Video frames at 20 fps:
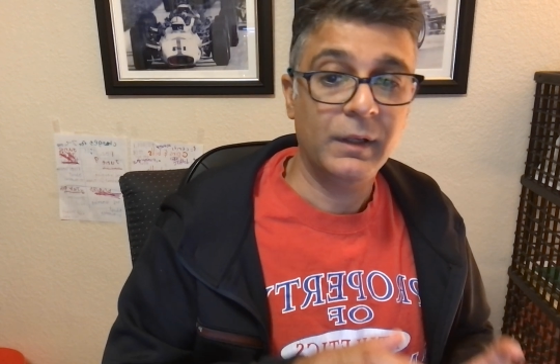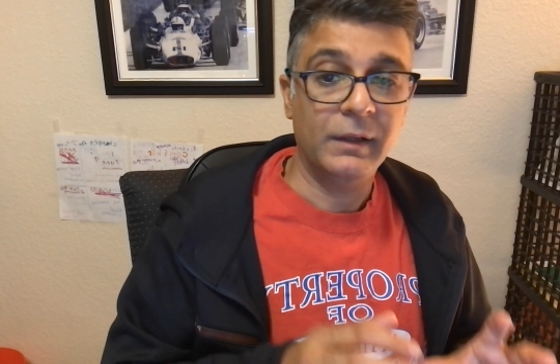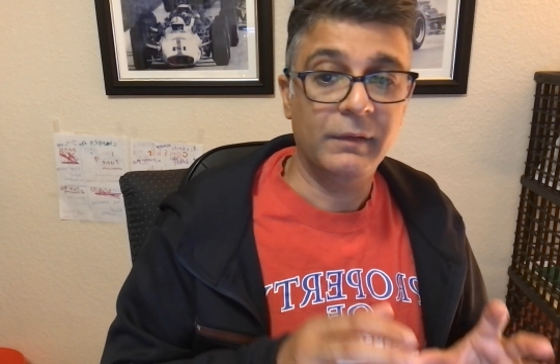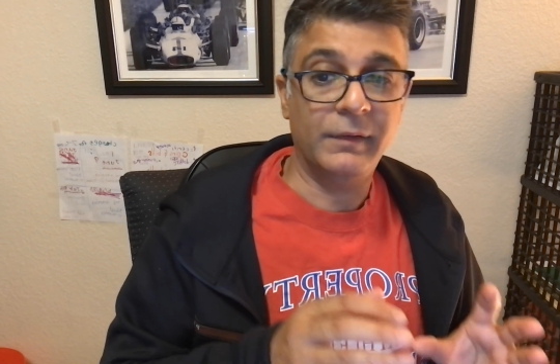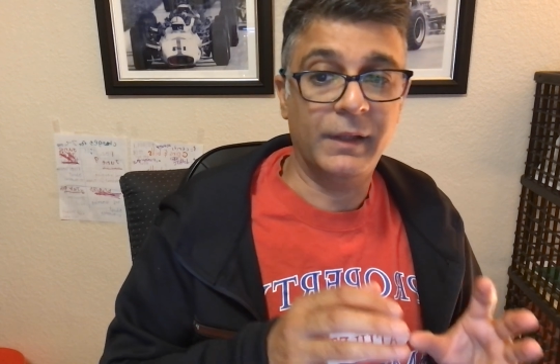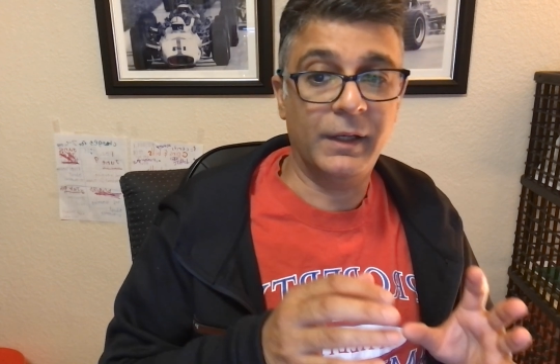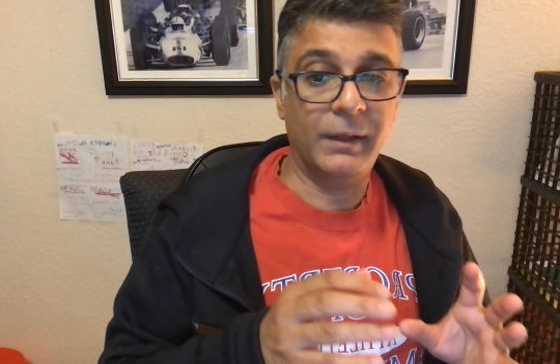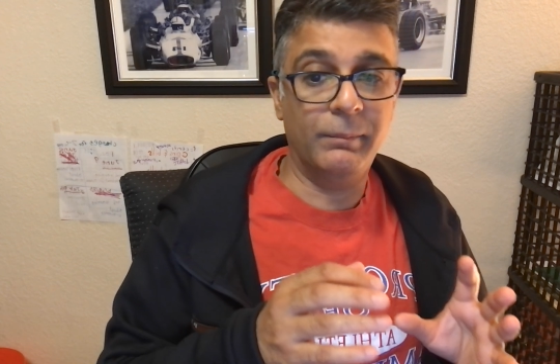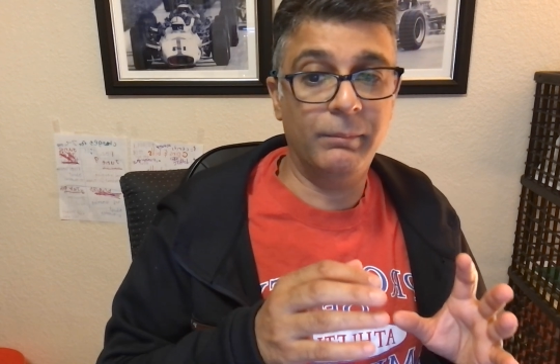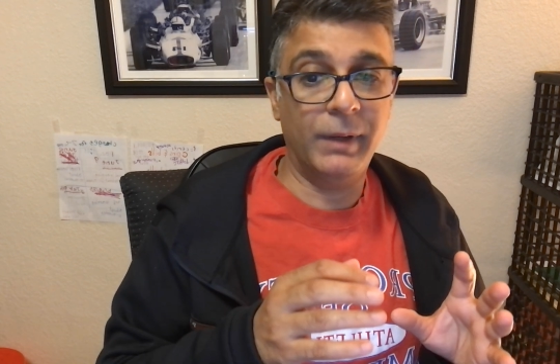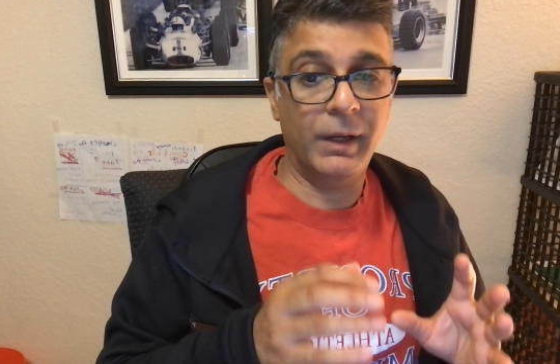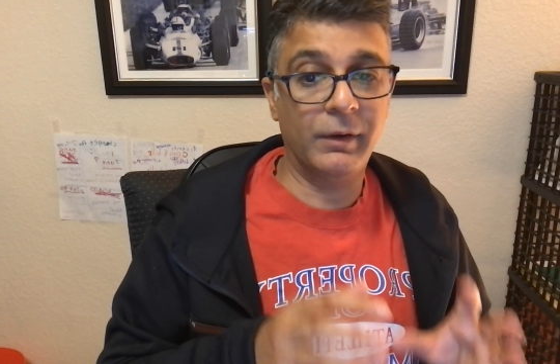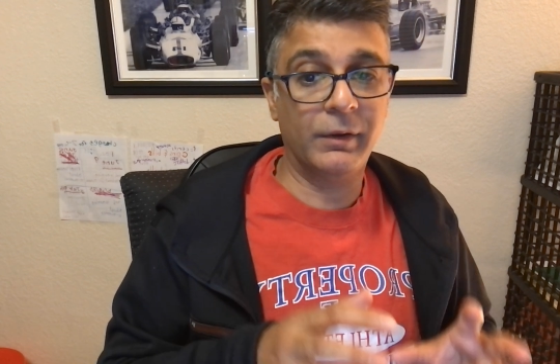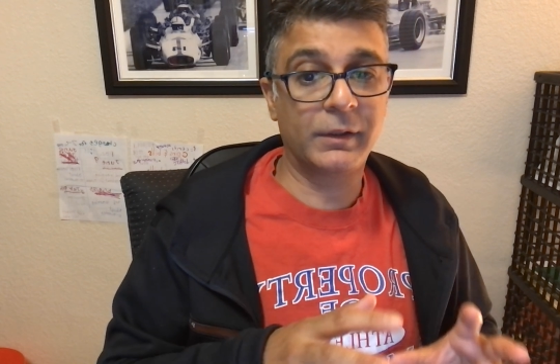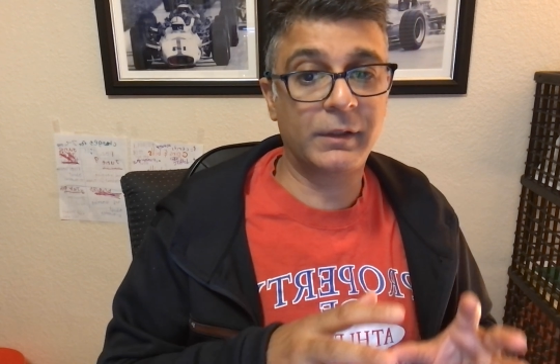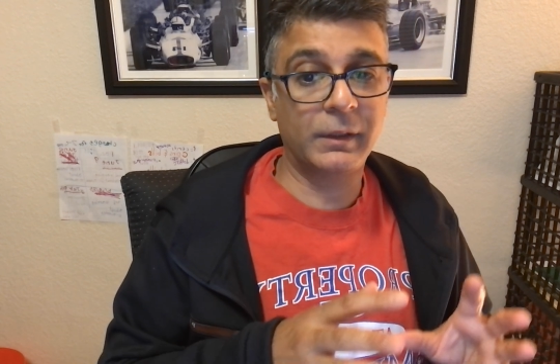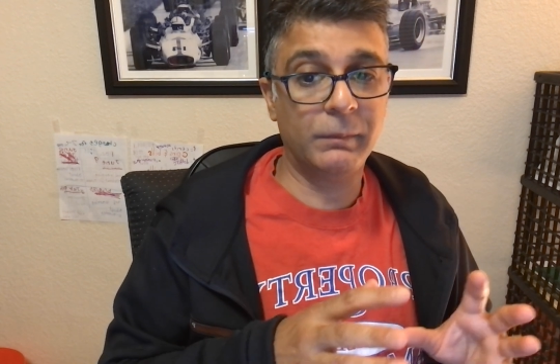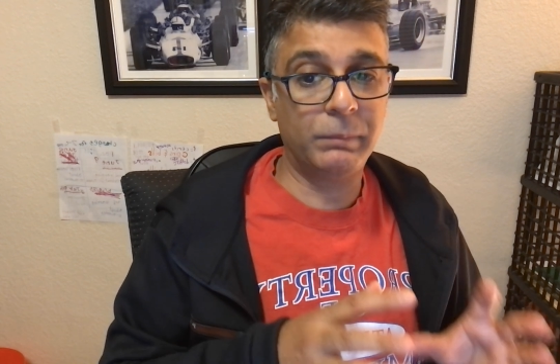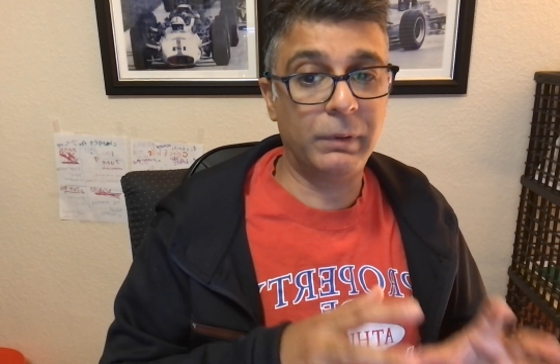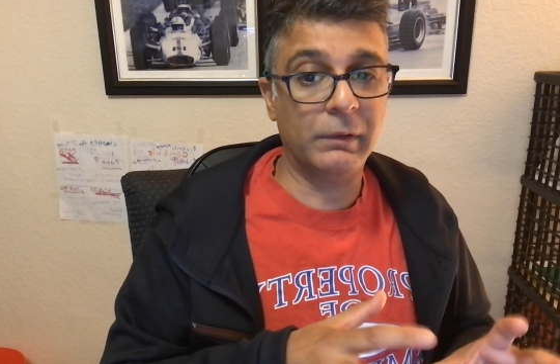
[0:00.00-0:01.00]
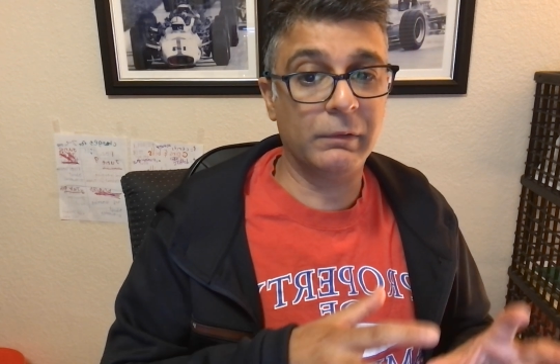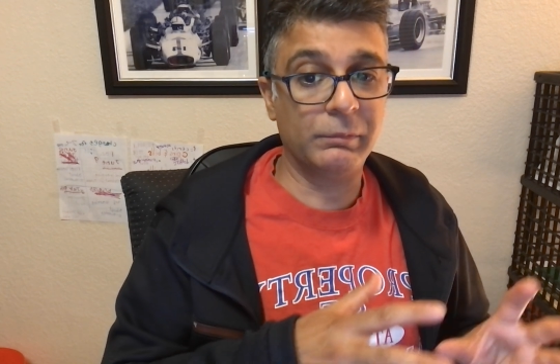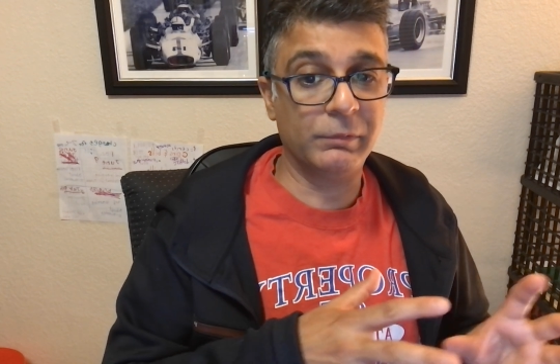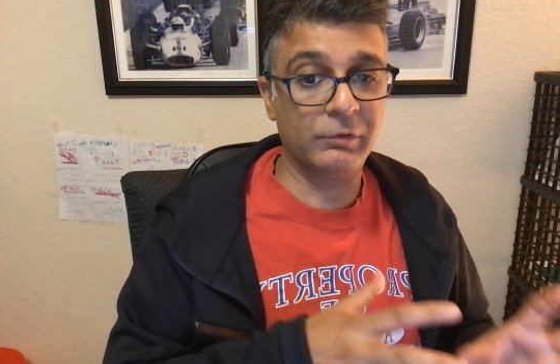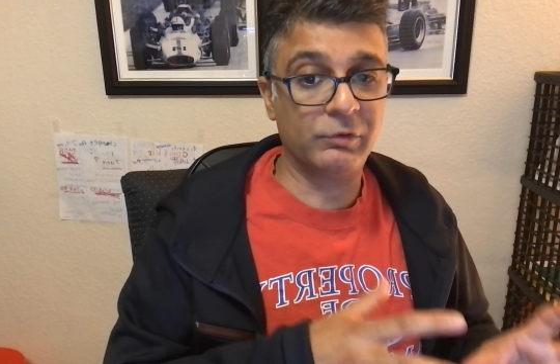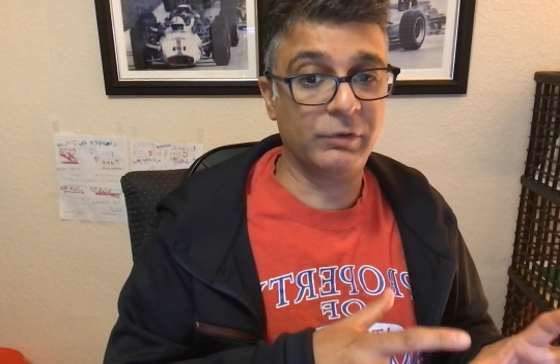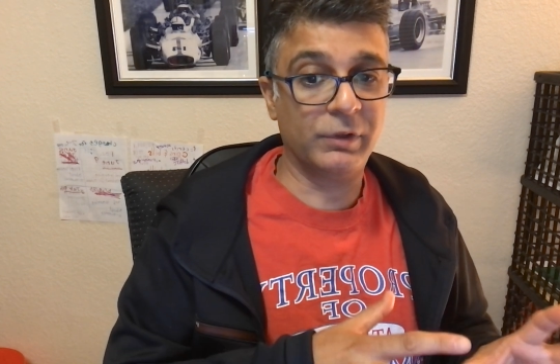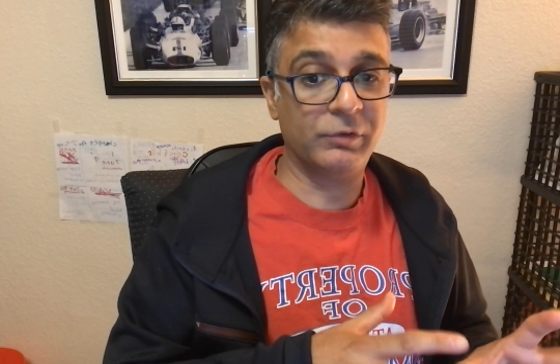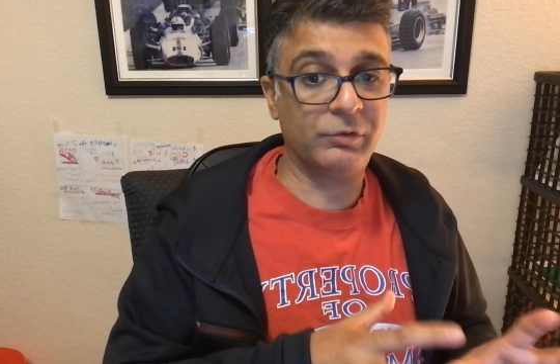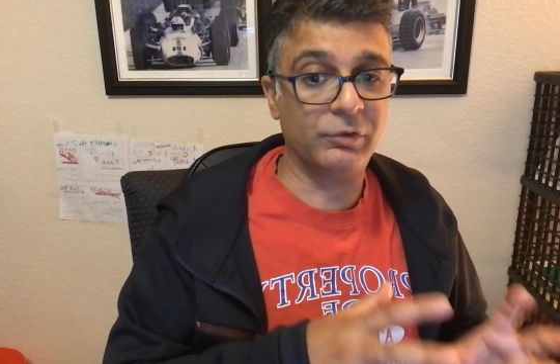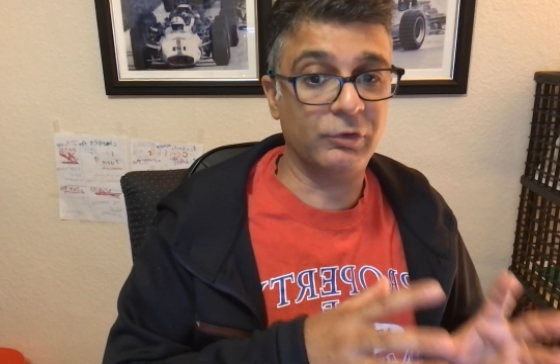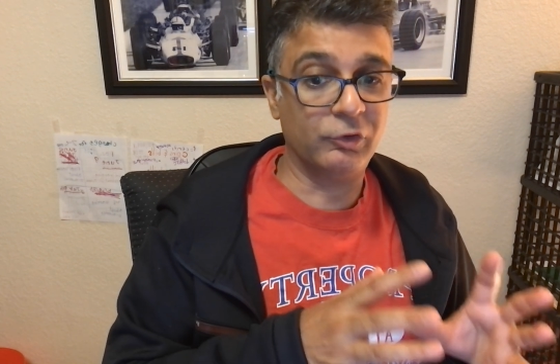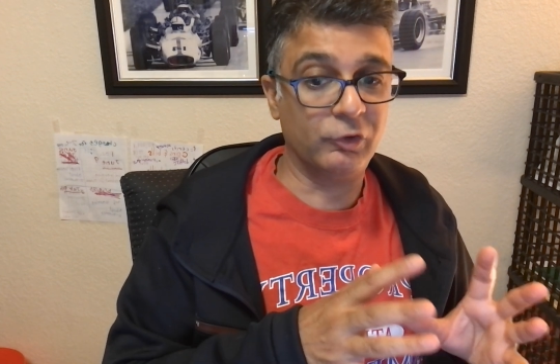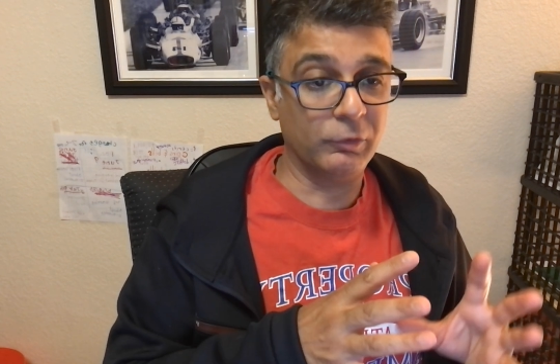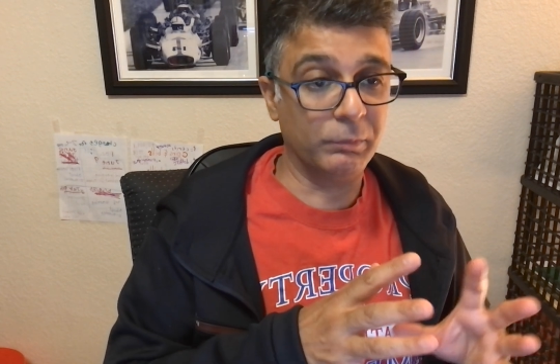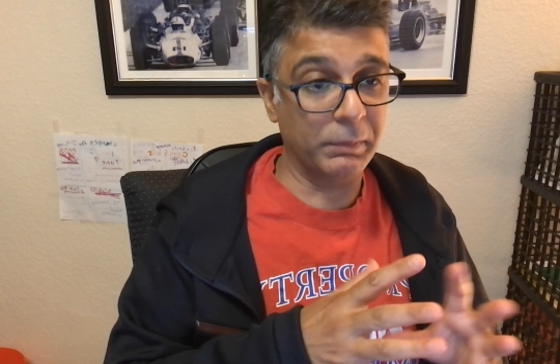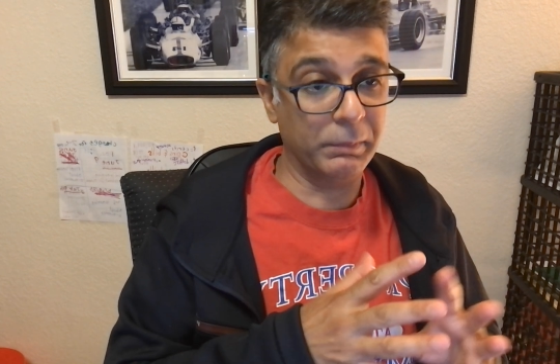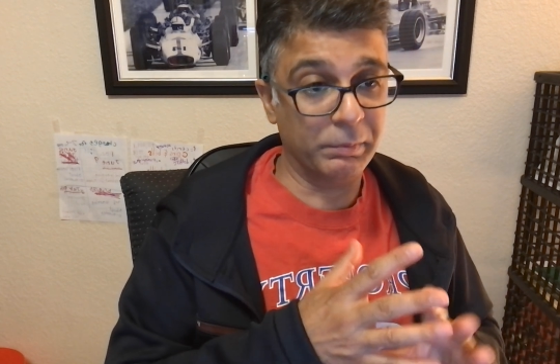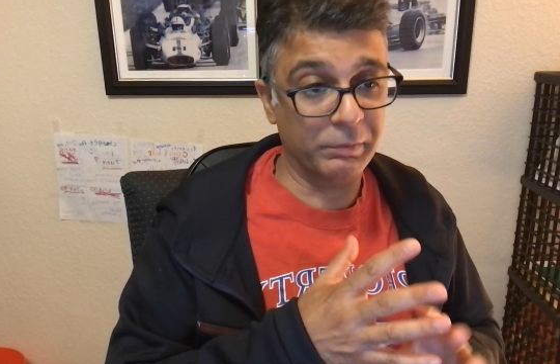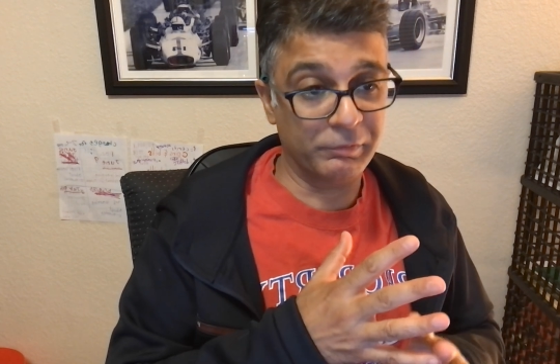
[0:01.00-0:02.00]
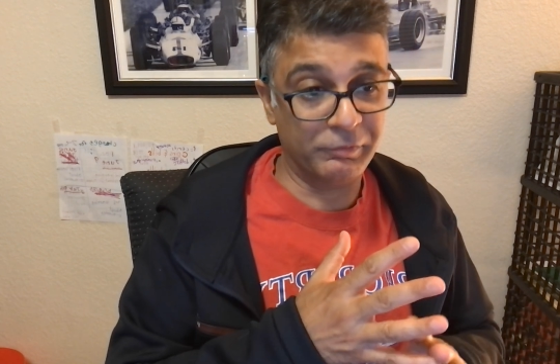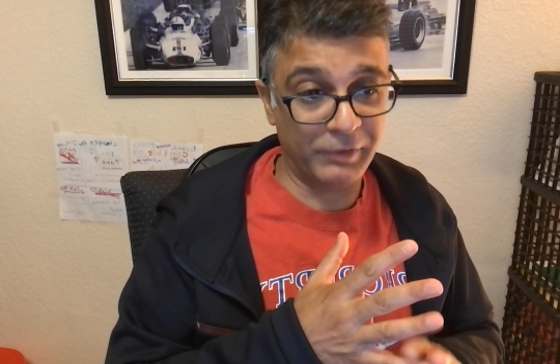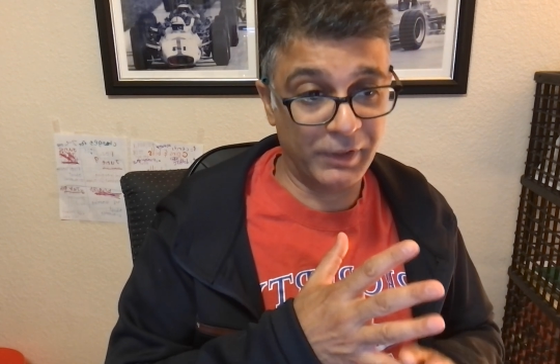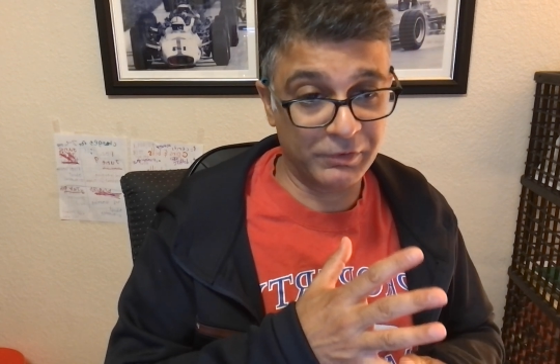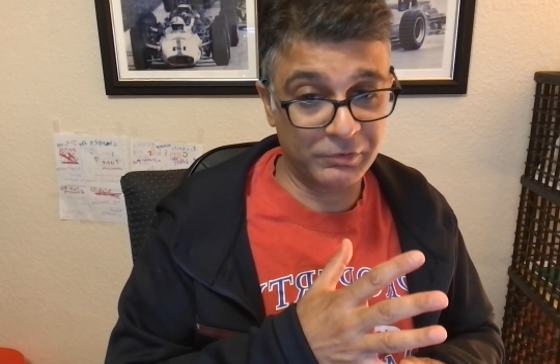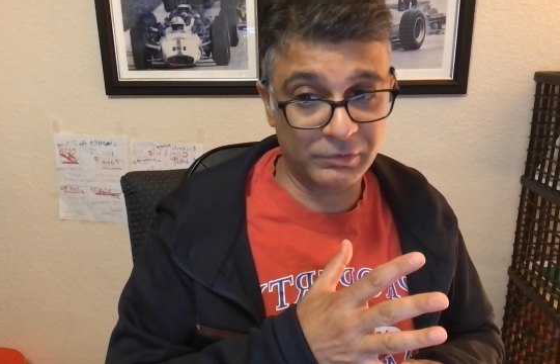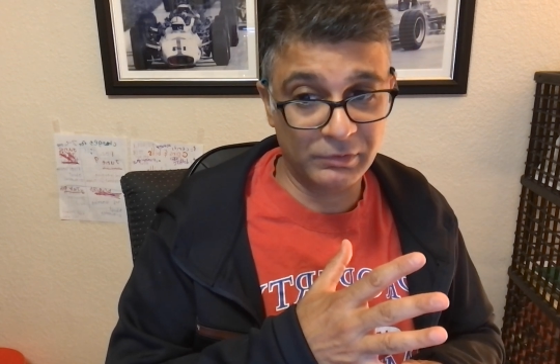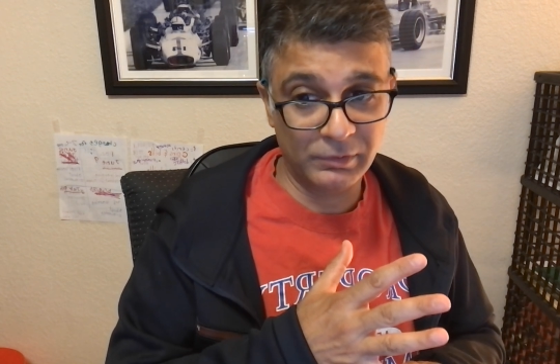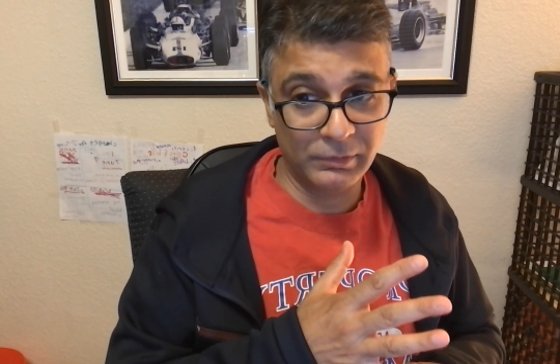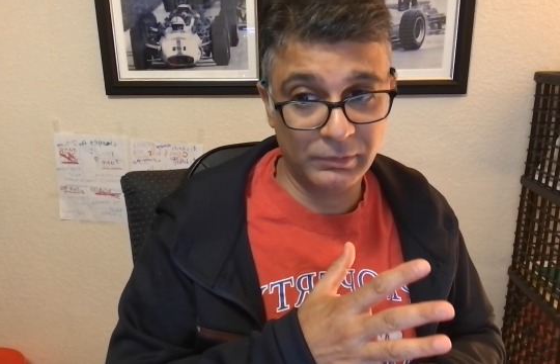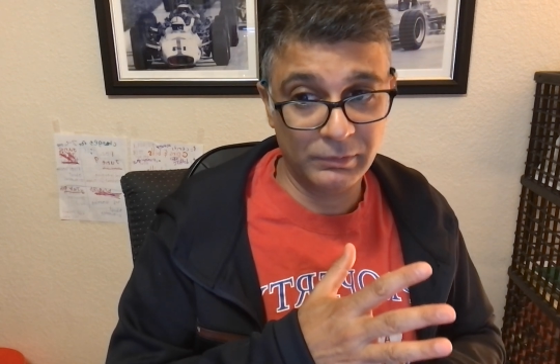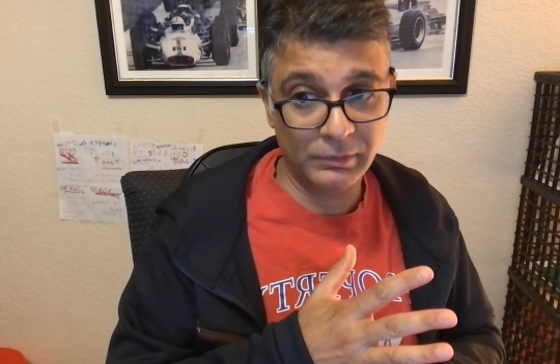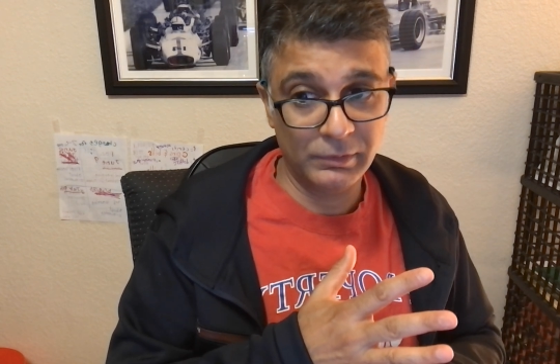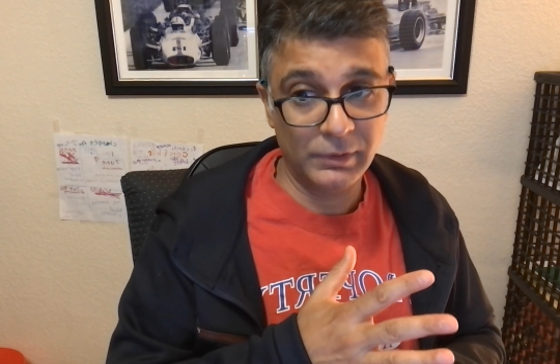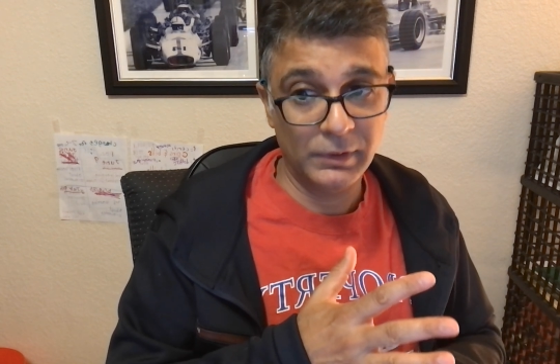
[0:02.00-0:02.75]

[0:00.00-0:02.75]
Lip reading: that American public administration should be professional,